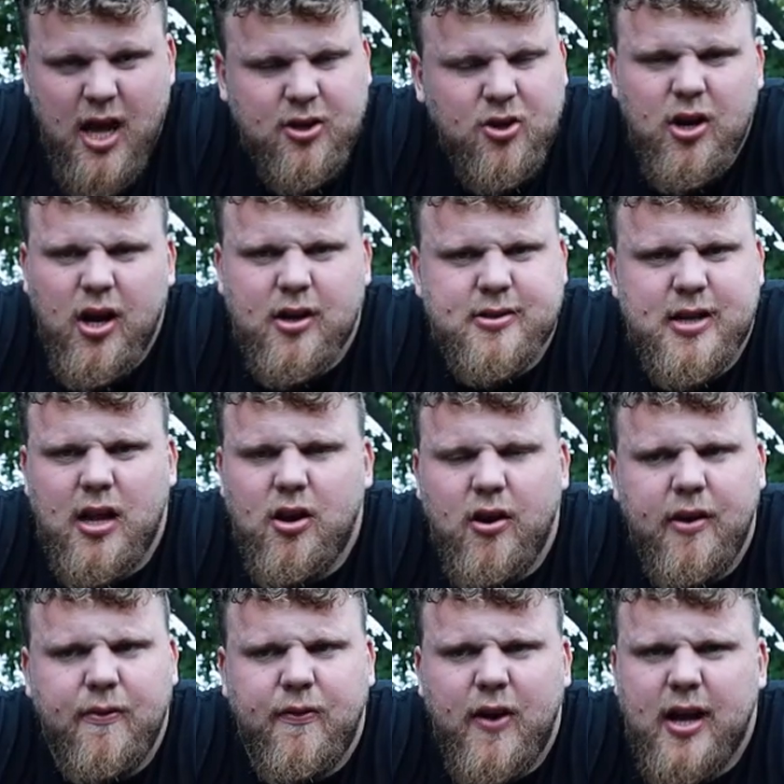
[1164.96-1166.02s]
I couldn't
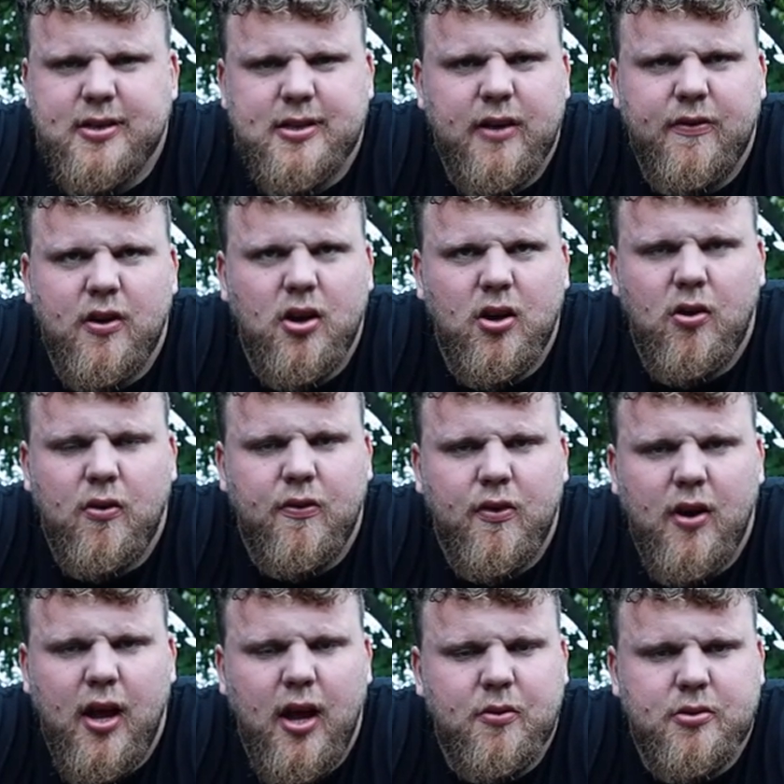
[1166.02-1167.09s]
accelerate fast either, you know.
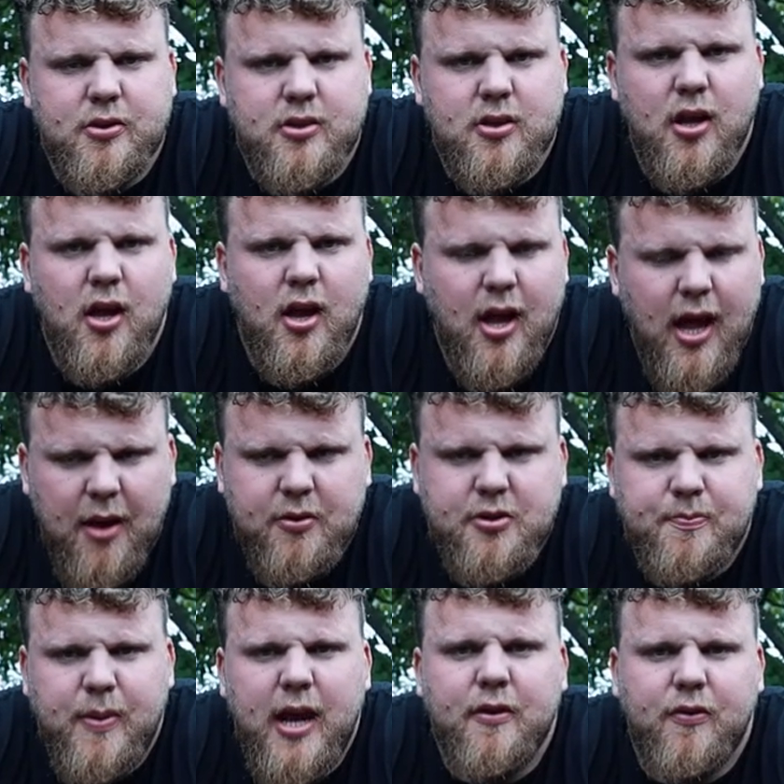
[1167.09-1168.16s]
It was
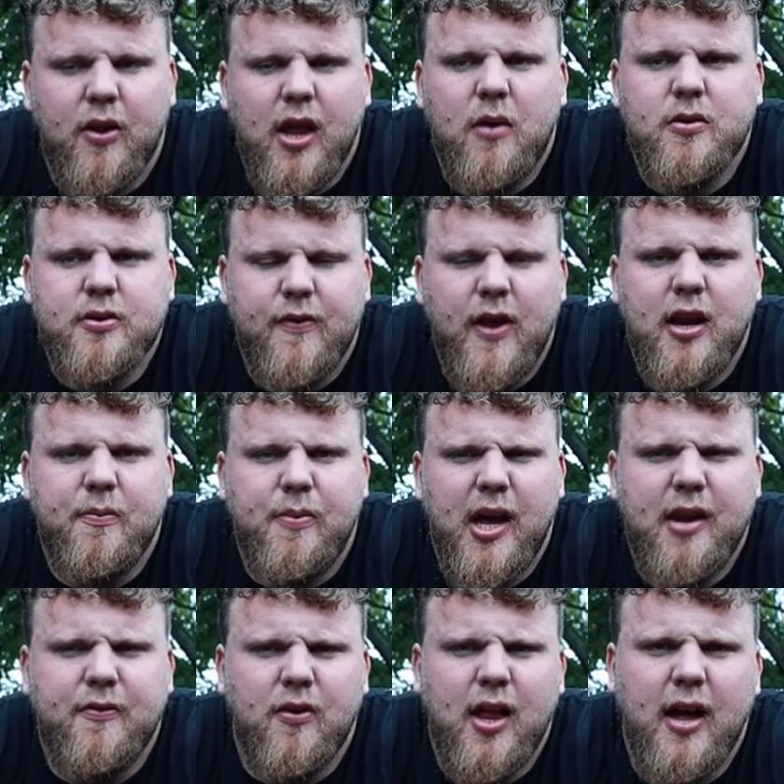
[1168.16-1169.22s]
painful. That was very
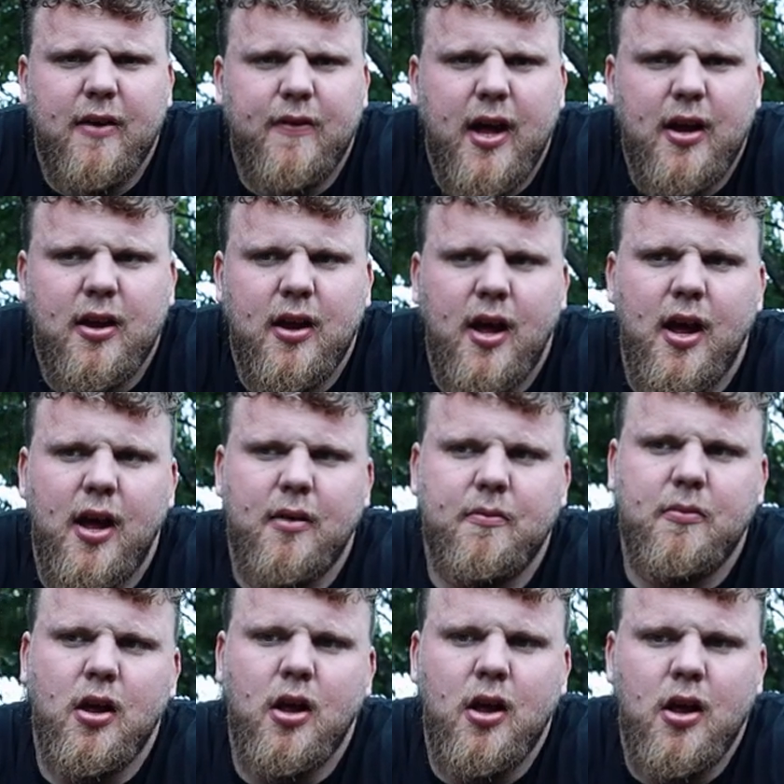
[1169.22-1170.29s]
painful, that event.
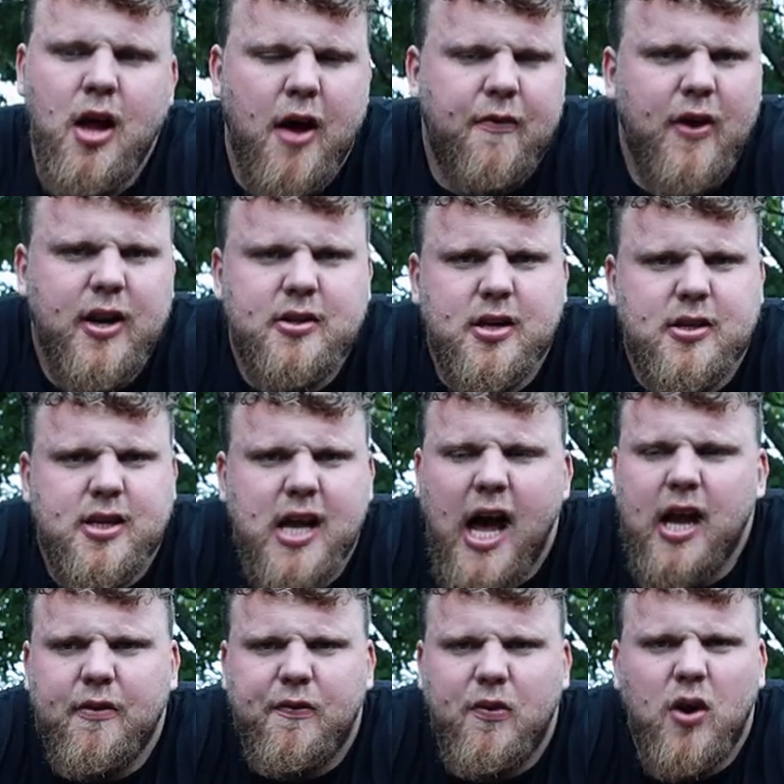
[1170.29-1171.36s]
I think just
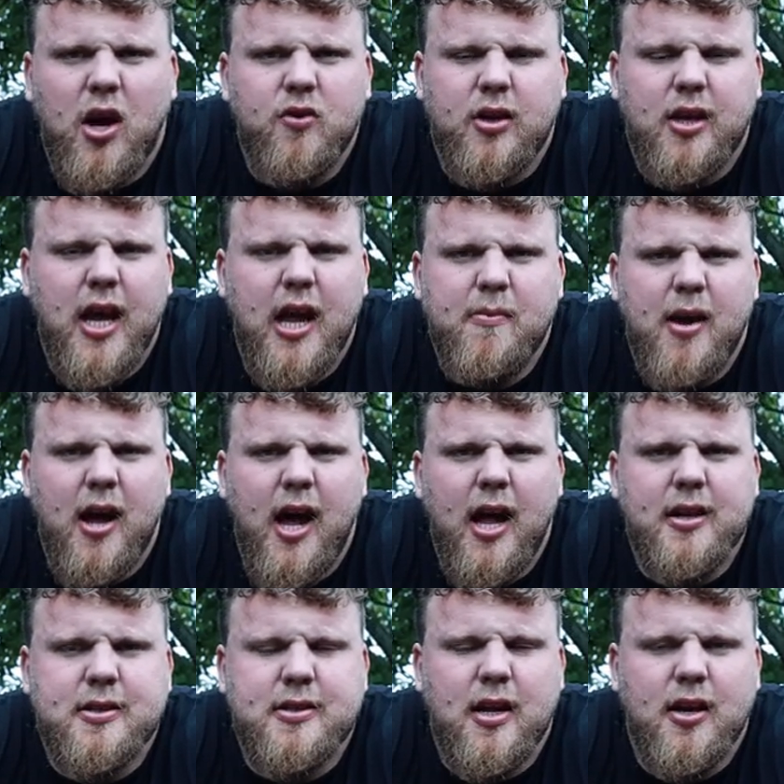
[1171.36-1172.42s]
carrying 400k in my
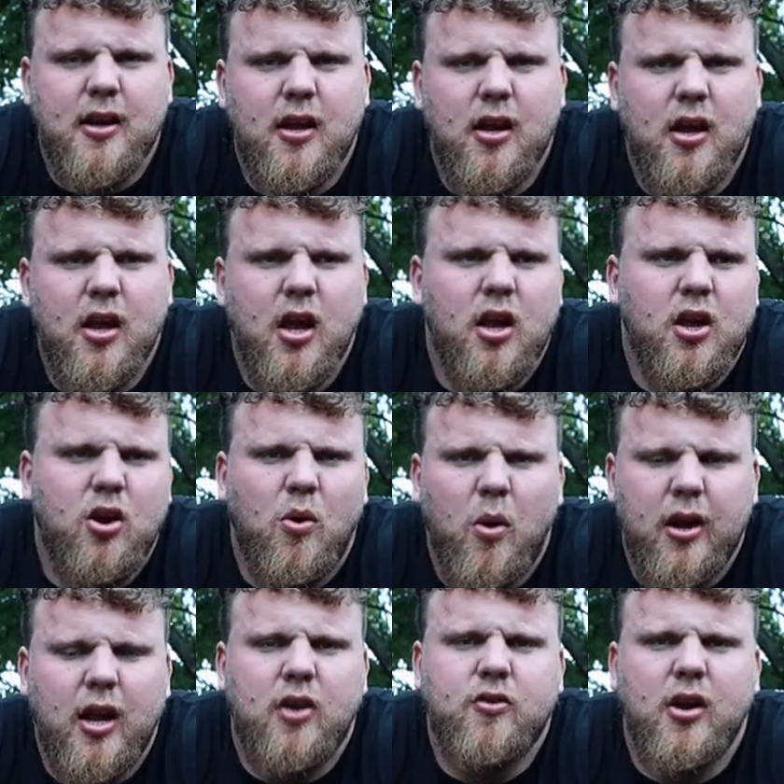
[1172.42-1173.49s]
hands and, you know,
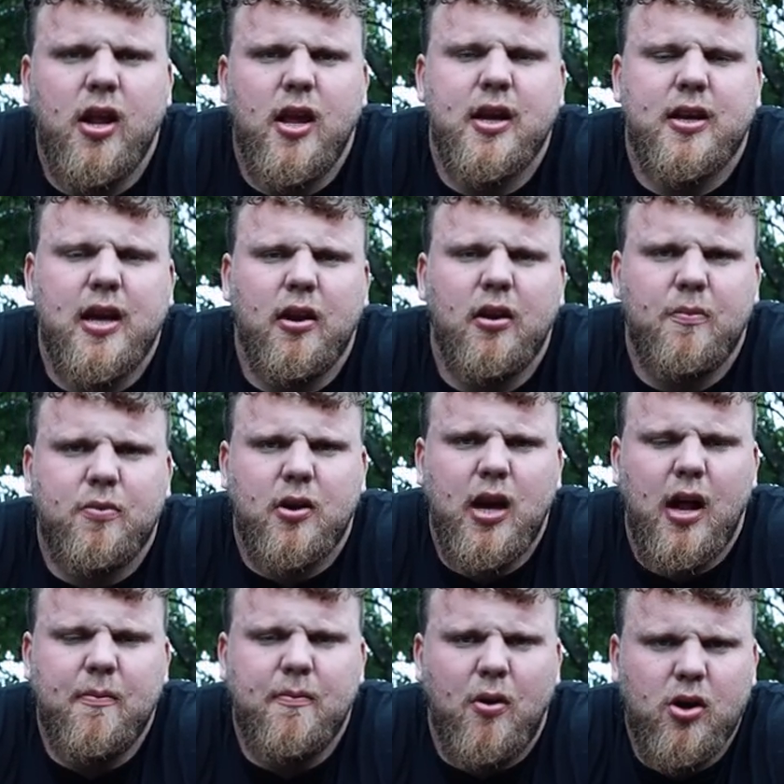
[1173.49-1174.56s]
180
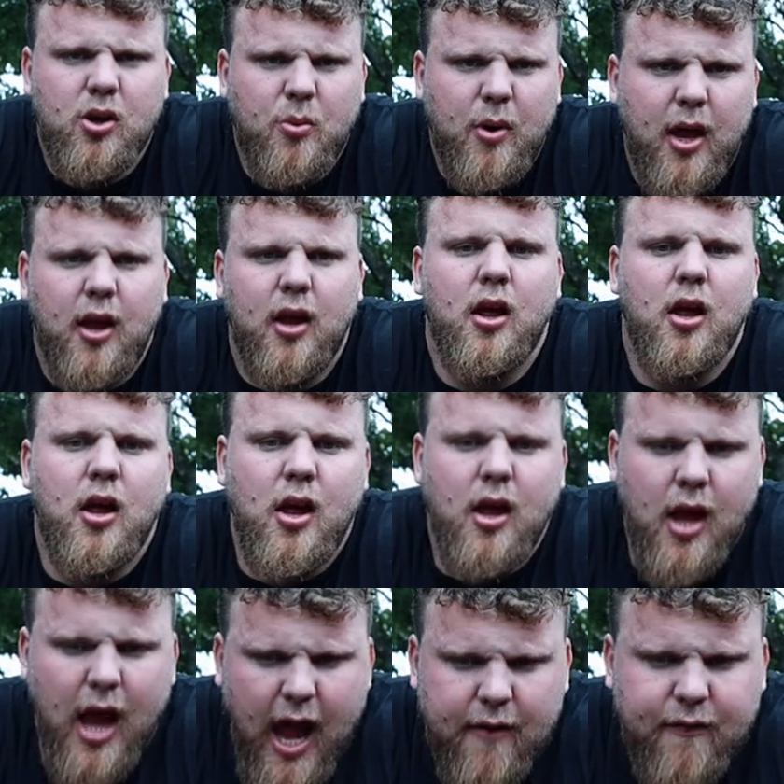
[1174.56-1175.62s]
kilogram body weight,
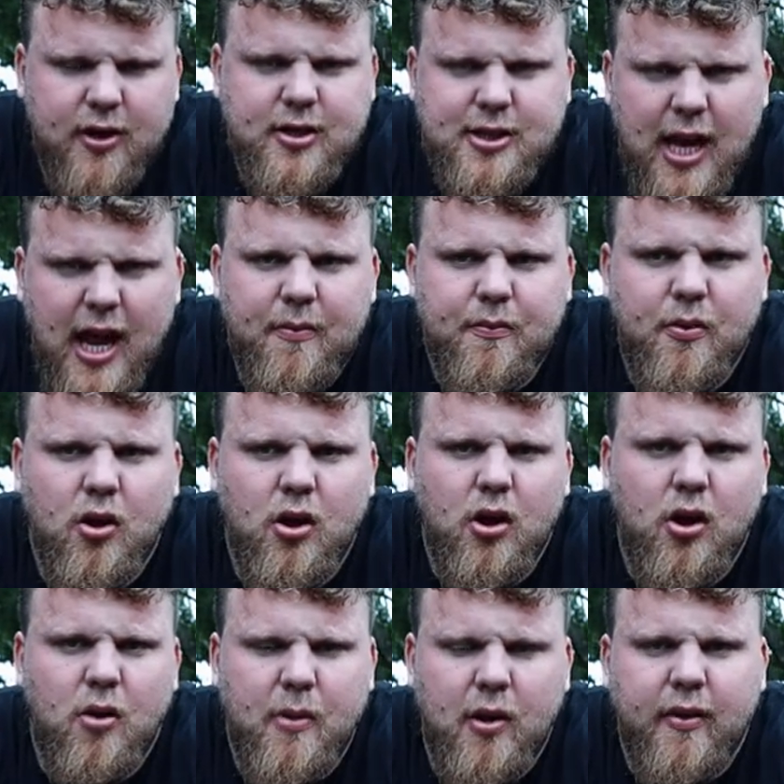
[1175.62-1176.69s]
every step
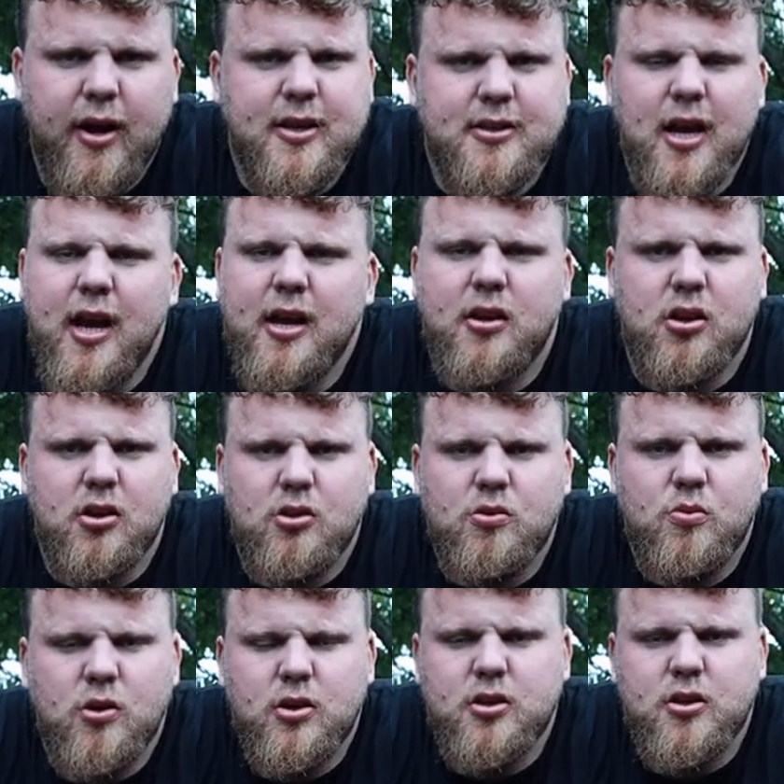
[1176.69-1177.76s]
on my right side
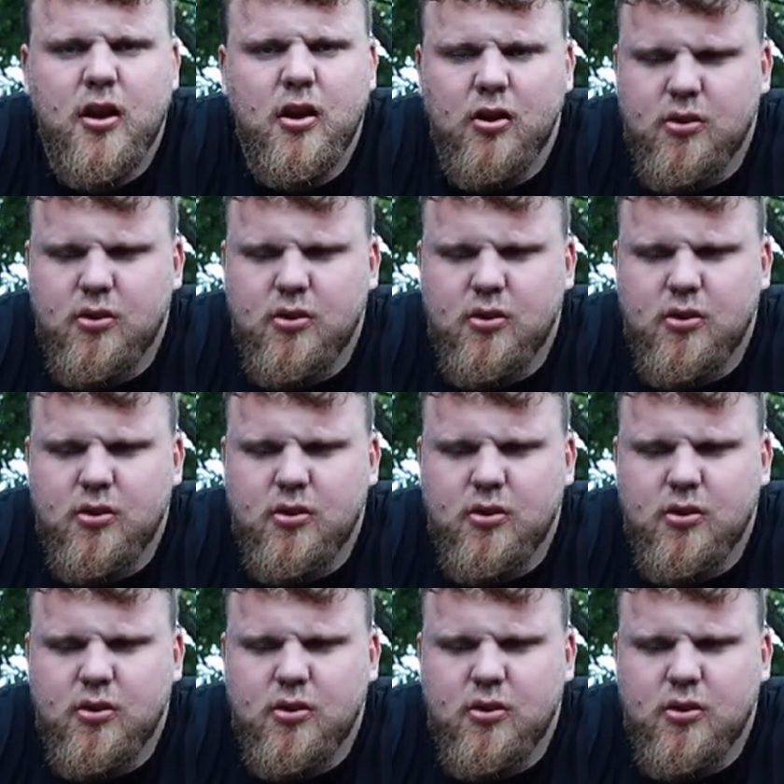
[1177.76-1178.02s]
was